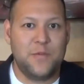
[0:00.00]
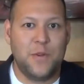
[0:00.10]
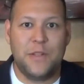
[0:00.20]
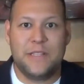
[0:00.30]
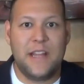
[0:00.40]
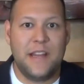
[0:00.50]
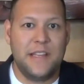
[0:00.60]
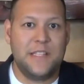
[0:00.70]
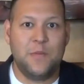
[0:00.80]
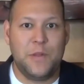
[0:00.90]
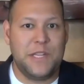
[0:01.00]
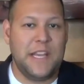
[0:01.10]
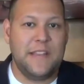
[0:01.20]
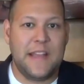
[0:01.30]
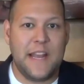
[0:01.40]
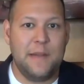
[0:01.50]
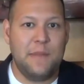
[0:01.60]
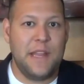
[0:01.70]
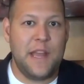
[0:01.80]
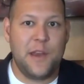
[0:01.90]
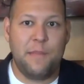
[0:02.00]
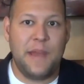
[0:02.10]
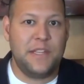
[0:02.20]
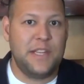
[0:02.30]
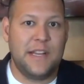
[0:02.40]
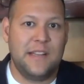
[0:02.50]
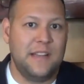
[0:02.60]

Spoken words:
world is not easy when they're taking that kind of money out of your paycheck.